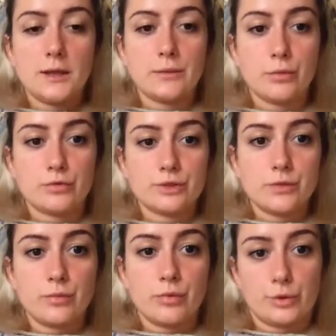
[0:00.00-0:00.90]
and the most
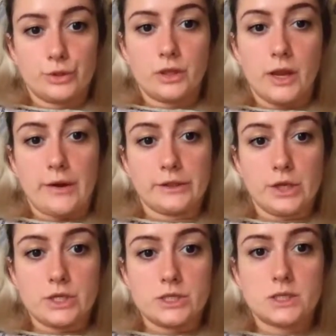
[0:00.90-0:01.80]
important
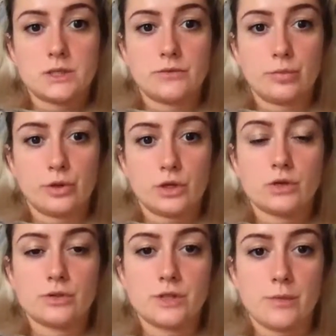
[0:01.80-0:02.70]
characteristics of the
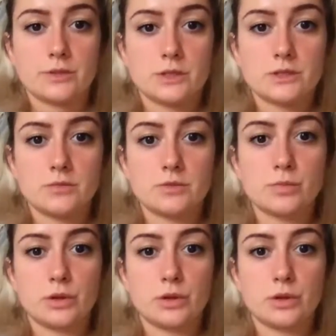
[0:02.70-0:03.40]
political subsystems,